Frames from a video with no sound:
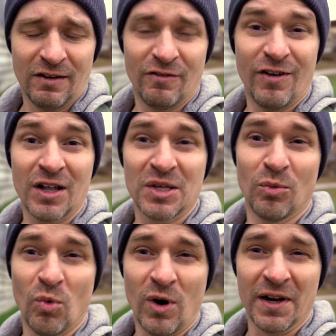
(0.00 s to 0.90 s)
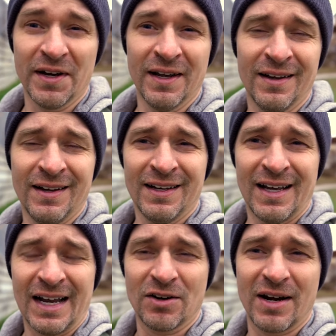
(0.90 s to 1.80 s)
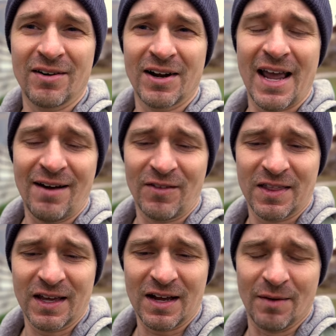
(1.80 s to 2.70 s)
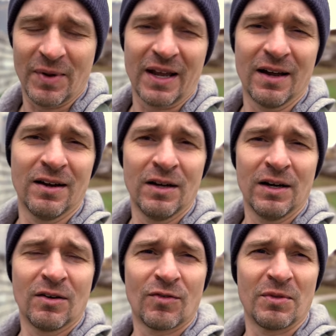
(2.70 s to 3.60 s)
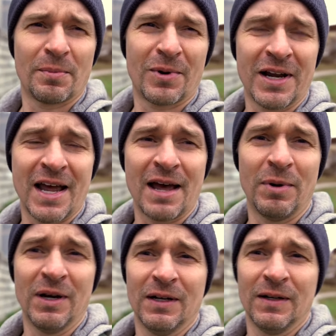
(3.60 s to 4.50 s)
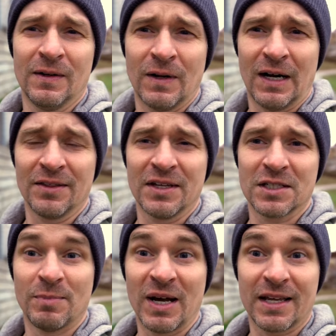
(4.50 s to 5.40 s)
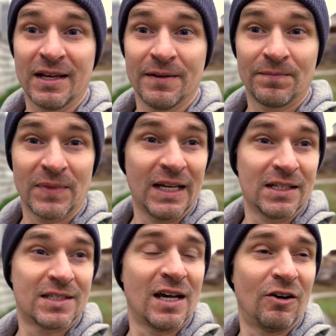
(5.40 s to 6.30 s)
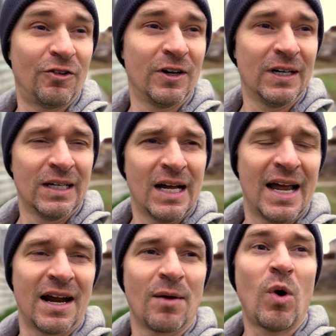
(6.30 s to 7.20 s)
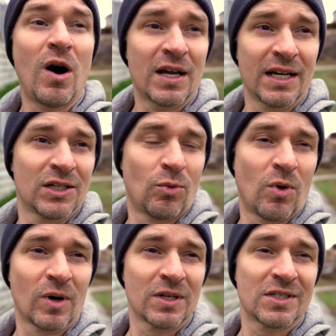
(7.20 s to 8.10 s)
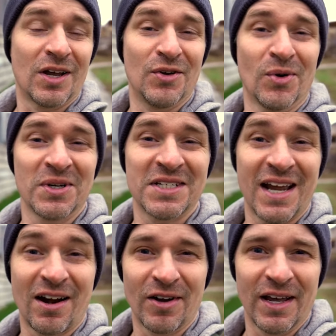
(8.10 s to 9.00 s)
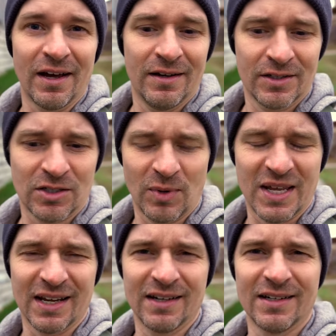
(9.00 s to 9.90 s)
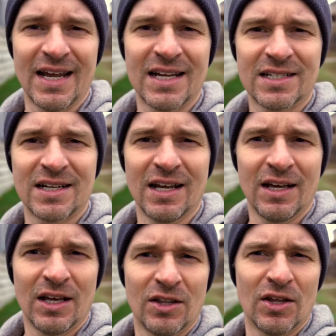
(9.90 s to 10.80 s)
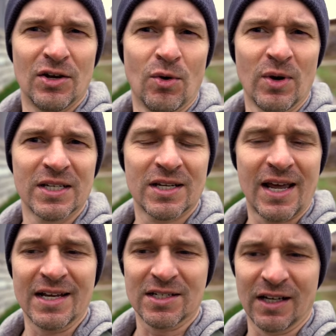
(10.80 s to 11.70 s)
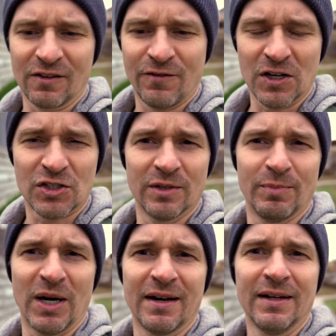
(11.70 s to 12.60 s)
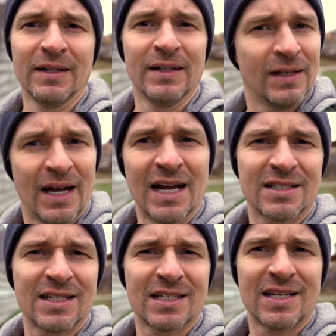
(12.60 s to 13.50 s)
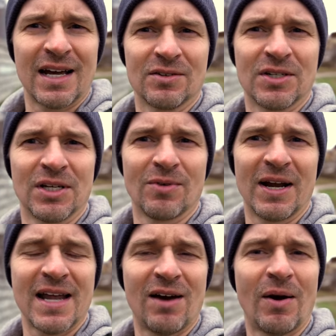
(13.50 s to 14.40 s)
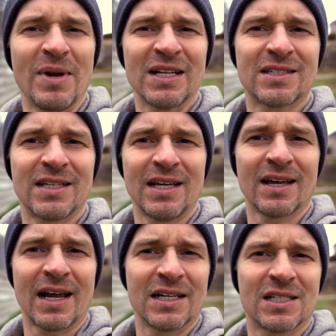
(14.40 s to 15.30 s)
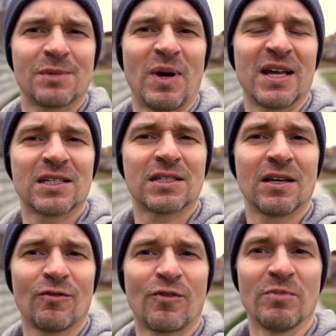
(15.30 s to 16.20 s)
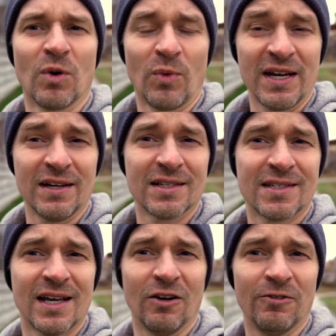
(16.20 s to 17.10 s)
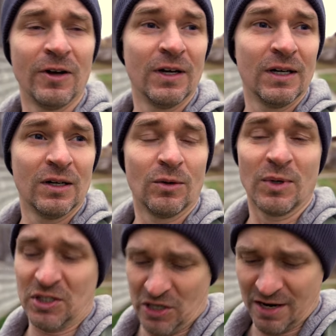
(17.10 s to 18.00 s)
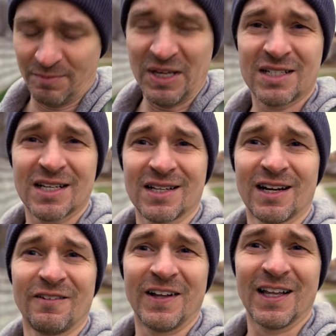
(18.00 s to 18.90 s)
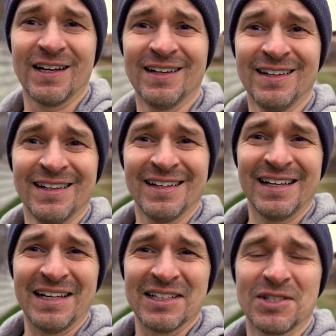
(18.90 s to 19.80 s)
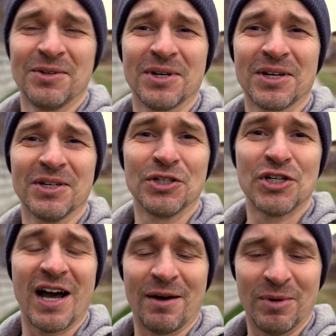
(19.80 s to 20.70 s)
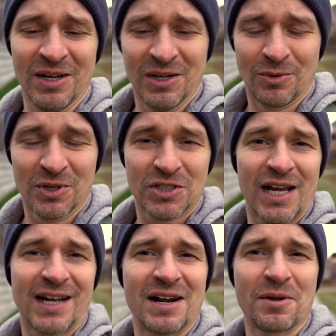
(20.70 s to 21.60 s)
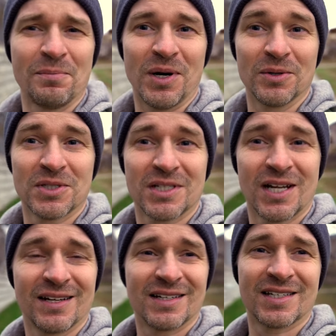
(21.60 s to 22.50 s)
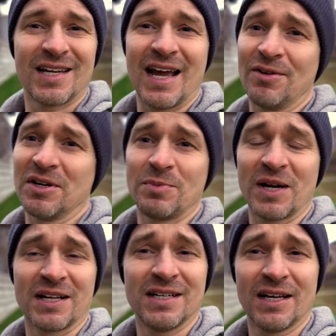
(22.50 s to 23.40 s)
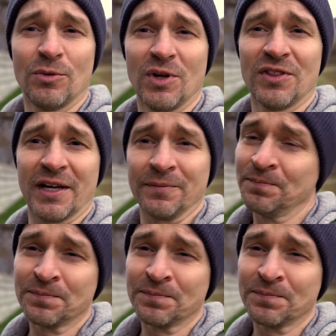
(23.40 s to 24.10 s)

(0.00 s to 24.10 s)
volume 1, and you're hearing everything coming from the preamp on this mic itself. And I'm walking towards a noisy area so we can test the noise canceling function. But how does this sound to you right now? I'm not seeing any spikes from the wind itself, which means this little fella is doing a good job. We'll check it out in post to see how it is, but I can tell you one thing.